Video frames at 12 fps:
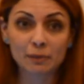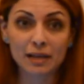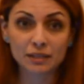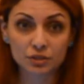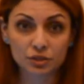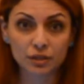
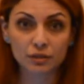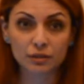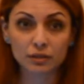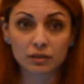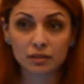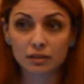Black
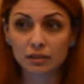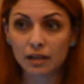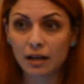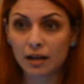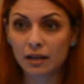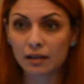Struggle
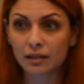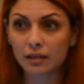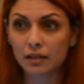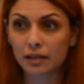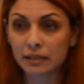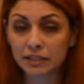
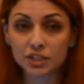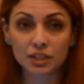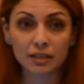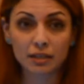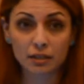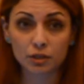
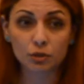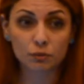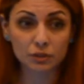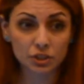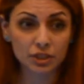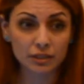initiated a
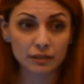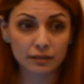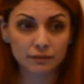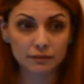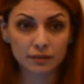coalition,